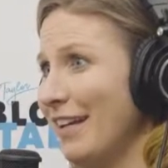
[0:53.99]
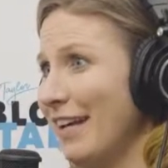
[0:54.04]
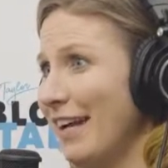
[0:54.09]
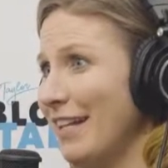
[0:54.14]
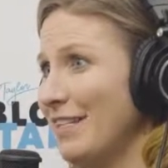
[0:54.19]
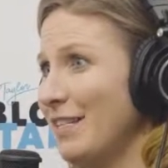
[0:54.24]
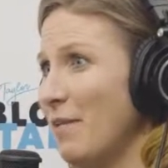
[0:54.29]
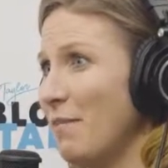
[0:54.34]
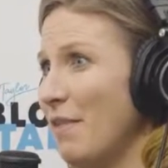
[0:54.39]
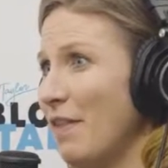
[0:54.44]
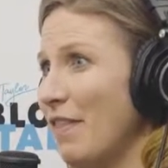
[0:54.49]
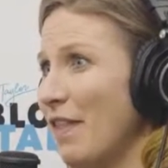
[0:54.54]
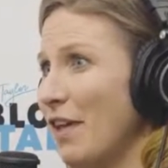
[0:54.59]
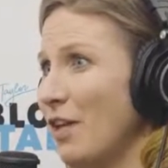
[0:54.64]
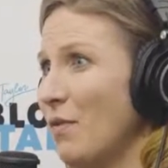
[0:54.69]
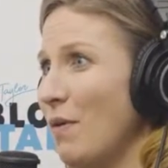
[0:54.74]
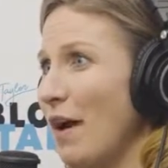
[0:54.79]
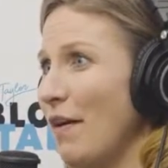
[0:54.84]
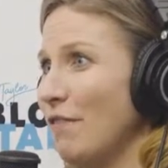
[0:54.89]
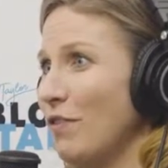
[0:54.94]
it's something
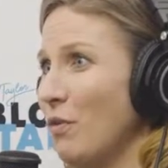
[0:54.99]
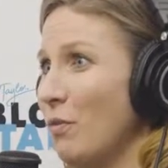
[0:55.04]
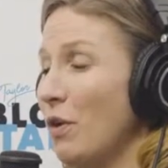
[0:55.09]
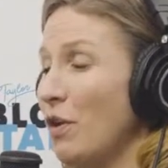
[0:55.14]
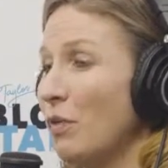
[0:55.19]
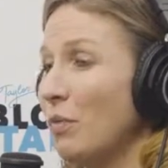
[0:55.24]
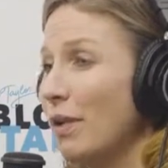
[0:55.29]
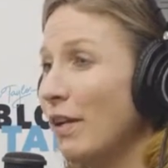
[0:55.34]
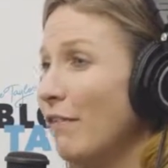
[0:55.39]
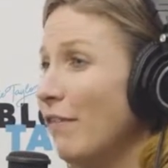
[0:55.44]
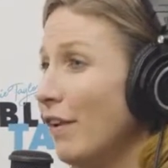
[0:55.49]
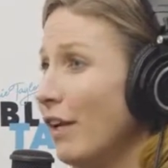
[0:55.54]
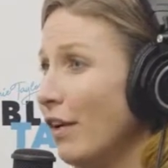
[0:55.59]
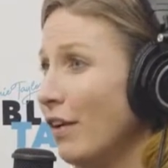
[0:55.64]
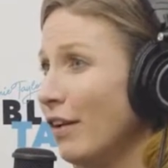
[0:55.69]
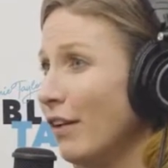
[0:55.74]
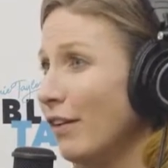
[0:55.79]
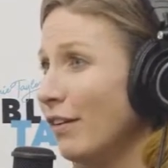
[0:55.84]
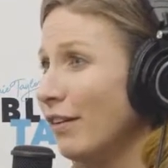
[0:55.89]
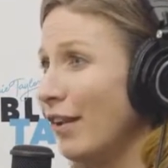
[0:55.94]
that you have to, when you live
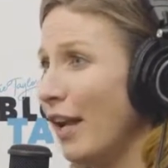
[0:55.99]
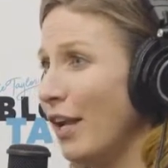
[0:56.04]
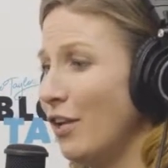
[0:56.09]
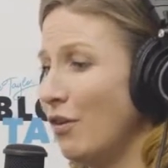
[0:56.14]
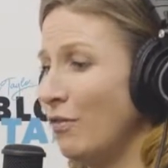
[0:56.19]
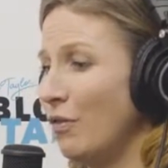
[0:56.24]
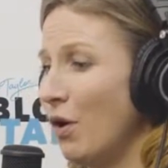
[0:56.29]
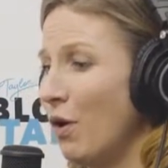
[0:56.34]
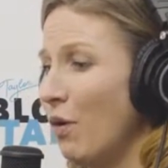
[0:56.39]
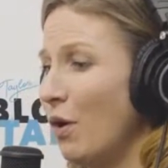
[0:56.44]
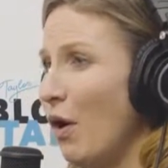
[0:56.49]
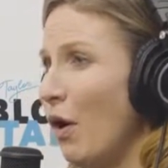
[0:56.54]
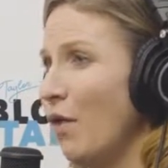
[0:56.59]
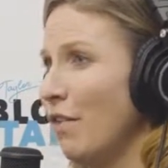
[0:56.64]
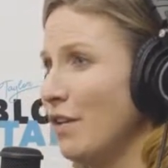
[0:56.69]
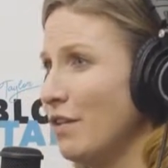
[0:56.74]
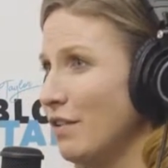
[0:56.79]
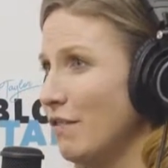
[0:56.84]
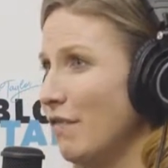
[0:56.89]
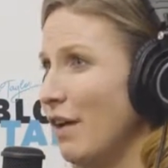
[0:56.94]
here and you go to
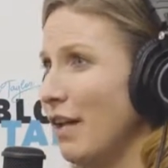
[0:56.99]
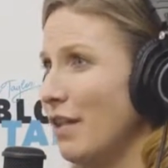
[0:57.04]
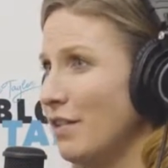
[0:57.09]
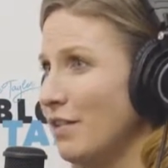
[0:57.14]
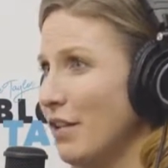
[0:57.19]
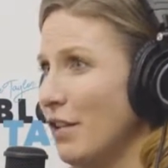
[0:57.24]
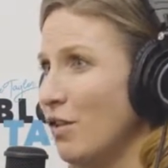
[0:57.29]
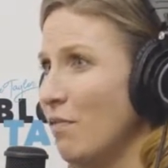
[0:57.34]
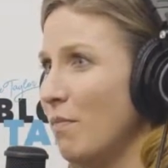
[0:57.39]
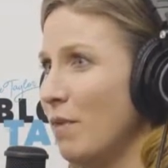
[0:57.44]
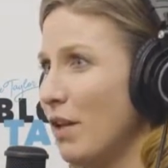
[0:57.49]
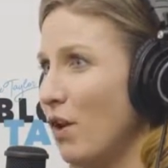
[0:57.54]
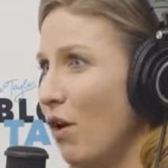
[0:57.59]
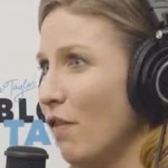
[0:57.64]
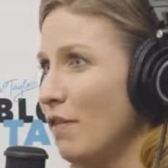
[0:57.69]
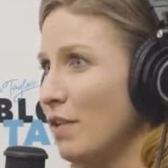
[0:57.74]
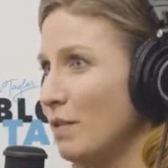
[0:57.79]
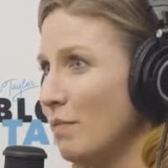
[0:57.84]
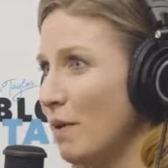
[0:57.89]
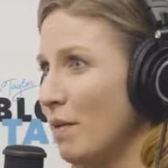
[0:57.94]
all these events and you meet
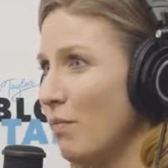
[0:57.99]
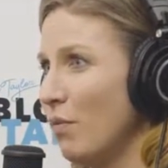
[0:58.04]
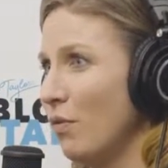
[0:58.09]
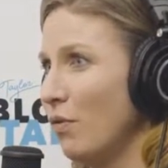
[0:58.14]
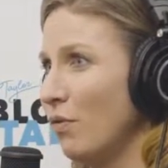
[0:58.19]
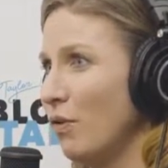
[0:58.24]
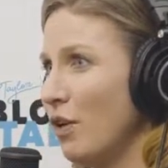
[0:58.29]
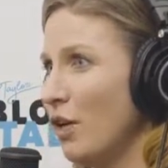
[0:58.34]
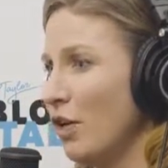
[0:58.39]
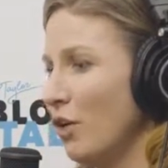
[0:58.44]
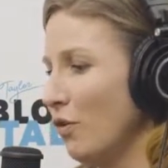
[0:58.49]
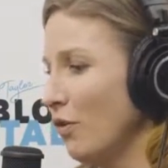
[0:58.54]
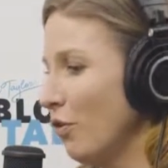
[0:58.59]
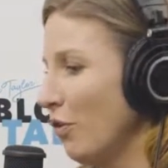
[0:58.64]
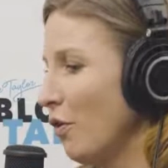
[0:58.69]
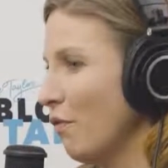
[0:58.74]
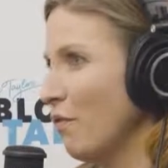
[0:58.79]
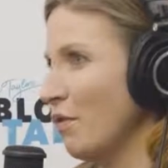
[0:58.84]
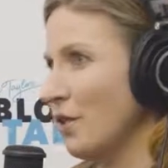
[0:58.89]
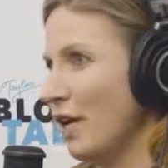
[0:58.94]
all these people, you
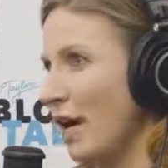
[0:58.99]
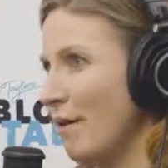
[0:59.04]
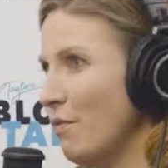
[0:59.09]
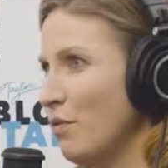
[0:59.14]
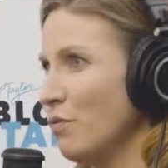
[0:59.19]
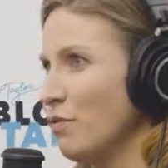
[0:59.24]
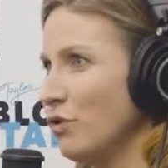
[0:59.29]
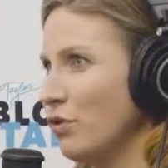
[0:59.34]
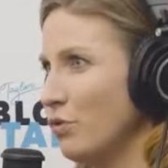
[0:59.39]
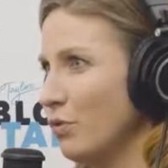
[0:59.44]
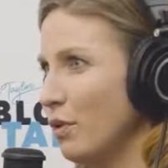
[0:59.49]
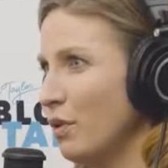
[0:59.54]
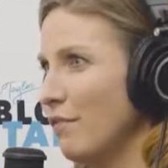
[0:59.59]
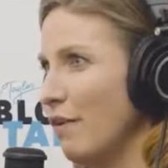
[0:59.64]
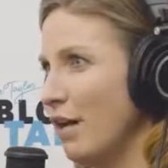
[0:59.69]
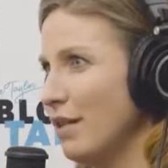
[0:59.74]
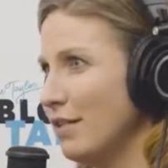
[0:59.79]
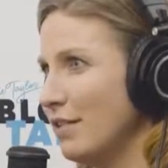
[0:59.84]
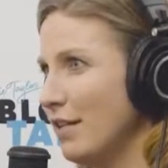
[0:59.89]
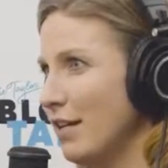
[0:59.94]
learn over time who's truly
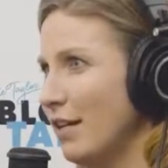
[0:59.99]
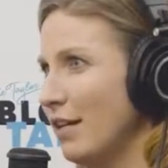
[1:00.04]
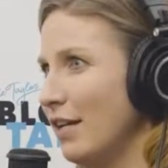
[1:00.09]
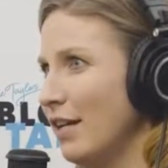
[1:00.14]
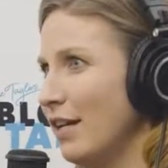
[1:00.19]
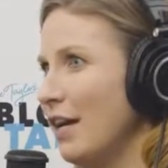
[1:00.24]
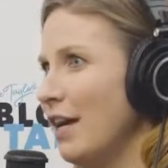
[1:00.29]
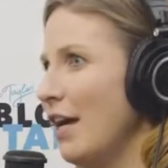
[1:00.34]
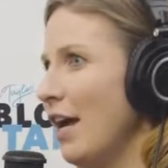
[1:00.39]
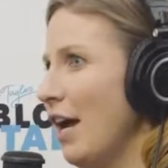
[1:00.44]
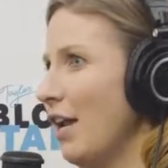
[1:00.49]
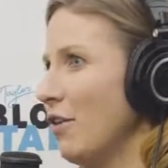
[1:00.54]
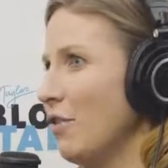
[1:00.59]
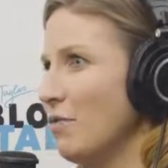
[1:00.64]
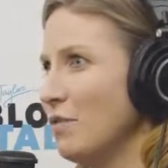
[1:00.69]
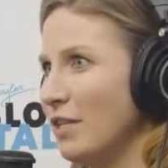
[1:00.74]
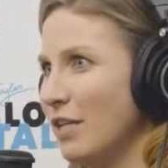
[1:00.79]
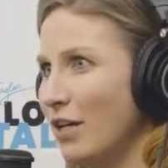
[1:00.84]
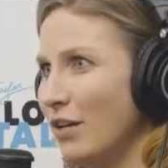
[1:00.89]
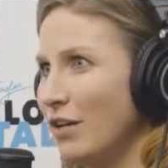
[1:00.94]
vested and
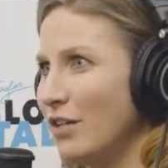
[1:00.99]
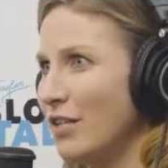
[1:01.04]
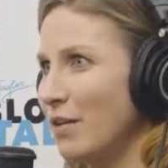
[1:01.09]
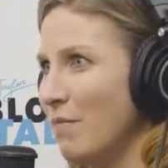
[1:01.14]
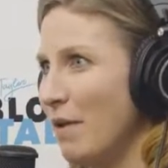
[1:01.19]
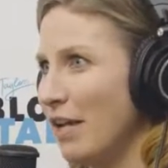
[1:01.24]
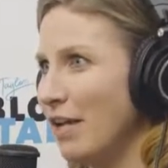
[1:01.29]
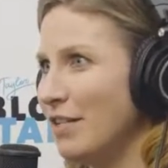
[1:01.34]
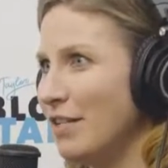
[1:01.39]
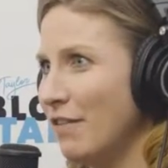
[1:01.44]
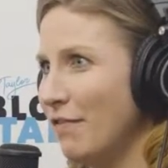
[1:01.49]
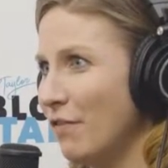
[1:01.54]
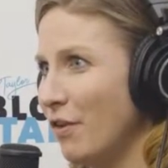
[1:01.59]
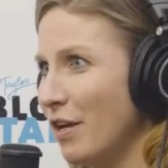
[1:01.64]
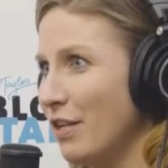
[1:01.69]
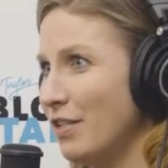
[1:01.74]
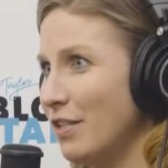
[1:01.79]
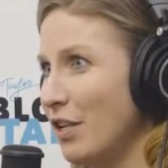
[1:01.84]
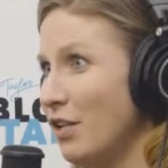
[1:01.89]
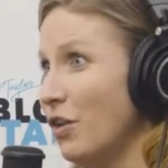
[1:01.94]
who's here to make a
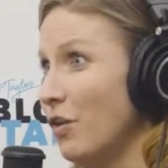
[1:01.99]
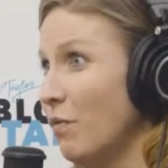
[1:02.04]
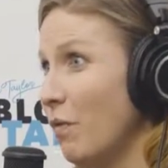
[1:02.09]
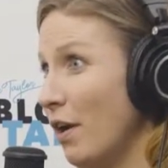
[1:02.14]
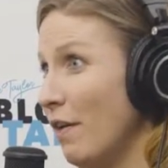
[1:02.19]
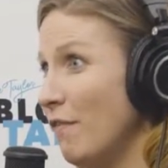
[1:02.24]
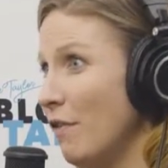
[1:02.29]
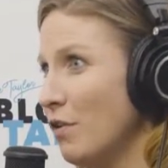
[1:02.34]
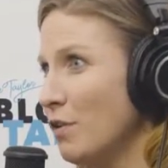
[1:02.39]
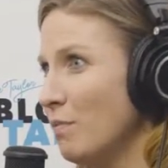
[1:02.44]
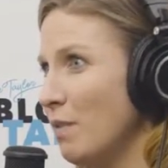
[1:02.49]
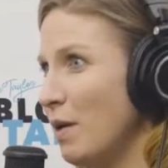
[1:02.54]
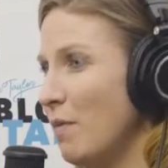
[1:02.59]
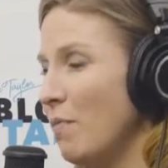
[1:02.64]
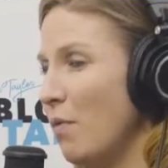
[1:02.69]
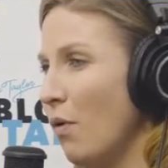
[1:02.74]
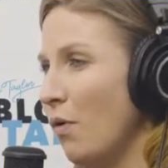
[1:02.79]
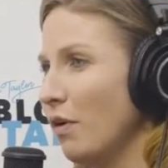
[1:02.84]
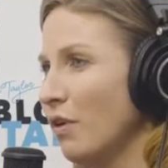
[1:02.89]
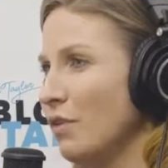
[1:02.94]
difference. And you're one of those
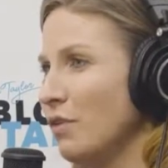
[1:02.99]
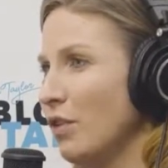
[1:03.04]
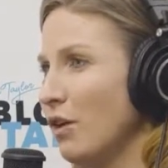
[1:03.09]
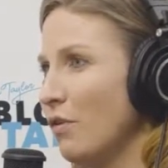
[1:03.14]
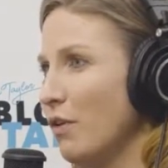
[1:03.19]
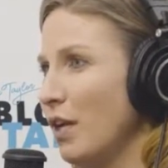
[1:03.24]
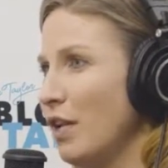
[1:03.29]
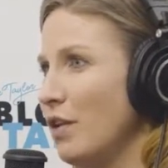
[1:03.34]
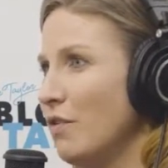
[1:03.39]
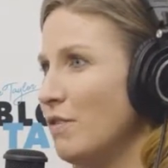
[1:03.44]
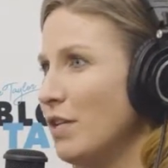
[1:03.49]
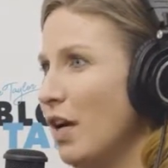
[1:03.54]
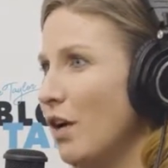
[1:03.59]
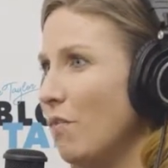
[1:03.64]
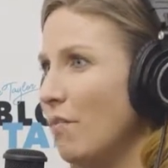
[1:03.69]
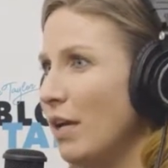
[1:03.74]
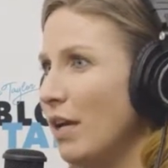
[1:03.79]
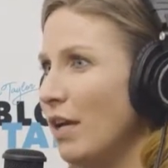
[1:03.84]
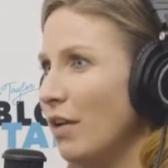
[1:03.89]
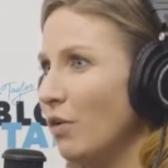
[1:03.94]
people. And so can you
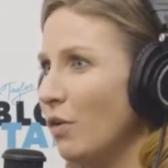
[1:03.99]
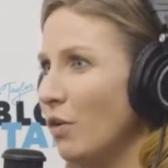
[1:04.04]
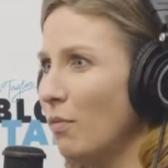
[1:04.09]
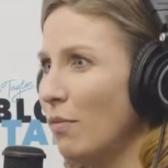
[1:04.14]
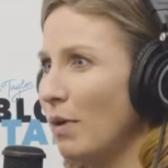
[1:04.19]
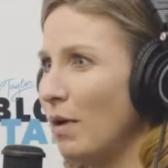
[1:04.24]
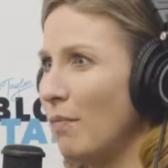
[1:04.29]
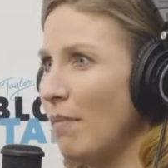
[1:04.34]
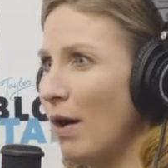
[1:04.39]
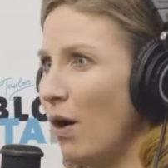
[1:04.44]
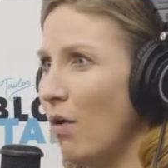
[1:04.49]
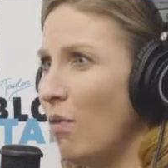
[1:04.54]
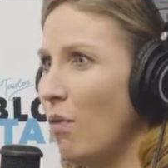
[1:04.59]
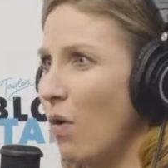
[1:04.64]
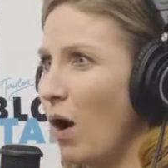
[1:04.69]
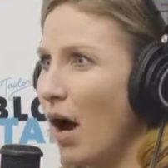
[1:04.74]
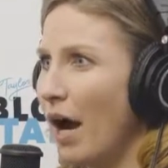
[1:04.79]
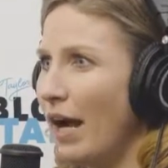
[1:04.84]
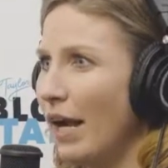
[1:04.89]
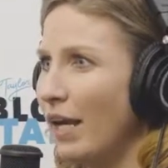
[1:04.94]
tell me a bit about
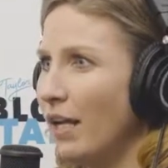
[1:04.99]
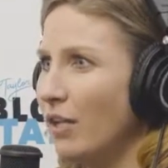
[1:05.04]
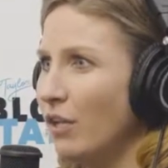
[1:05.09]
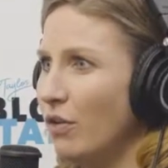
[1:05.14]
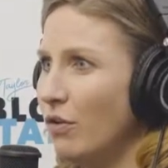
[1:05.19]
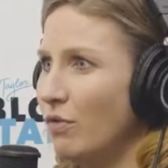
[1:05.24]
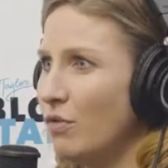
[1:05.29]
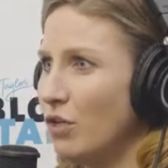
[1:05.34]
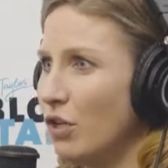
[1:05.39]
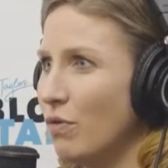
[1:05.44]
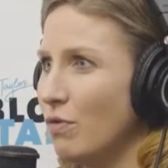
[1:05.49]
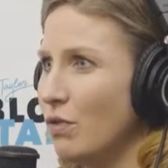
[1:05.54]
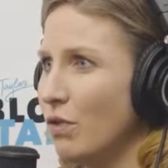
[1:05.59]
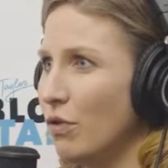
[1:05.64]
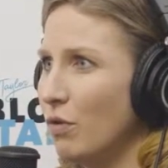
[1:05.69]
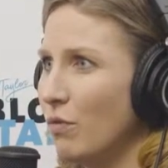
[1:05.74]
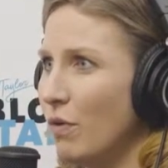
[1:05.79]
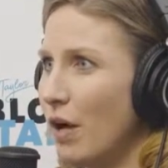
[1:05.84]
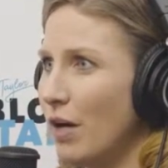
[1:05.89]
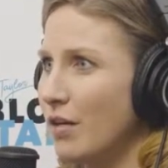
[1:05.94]
why you chose
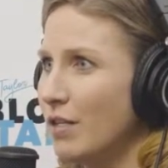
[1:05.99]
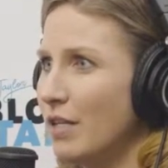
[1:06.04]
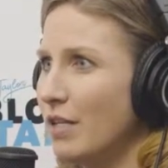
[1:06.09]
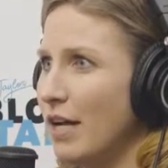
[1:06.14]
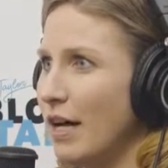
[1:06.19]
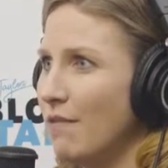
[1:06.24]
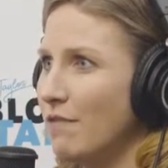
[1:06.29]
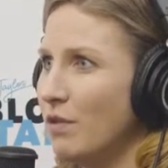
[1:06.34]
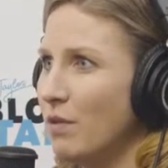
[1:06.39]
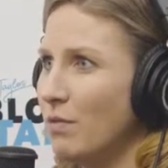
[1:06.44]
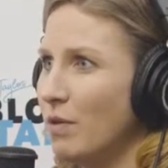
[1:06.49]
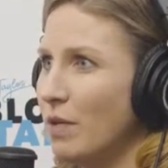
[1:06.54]
Little Rock to dive so